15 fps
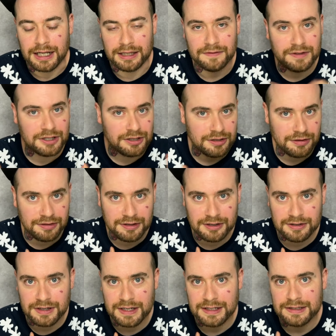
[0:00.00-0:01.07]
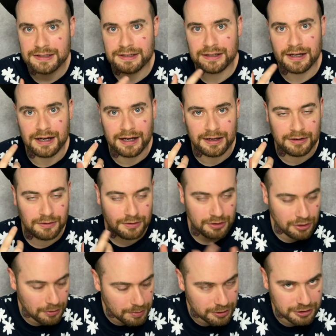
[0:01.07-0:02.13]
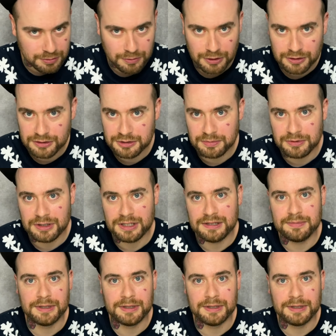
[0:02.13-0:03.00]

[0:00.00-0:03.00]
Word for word: I'd love to hear your theories. I, no book spoilers, please.